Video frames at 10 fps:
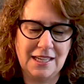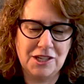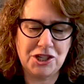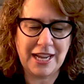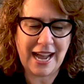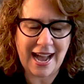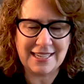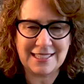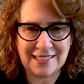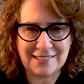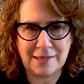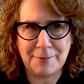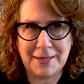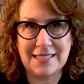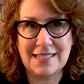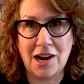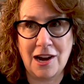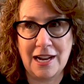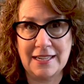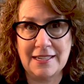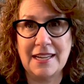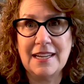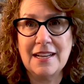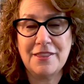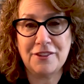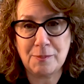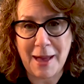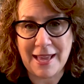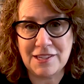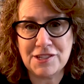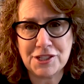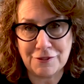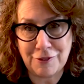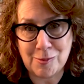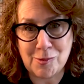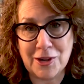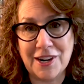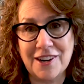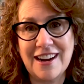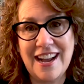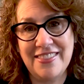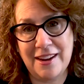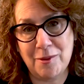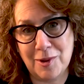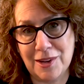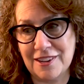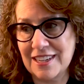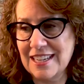she had an exhibit on the Spanish Civil War, and there were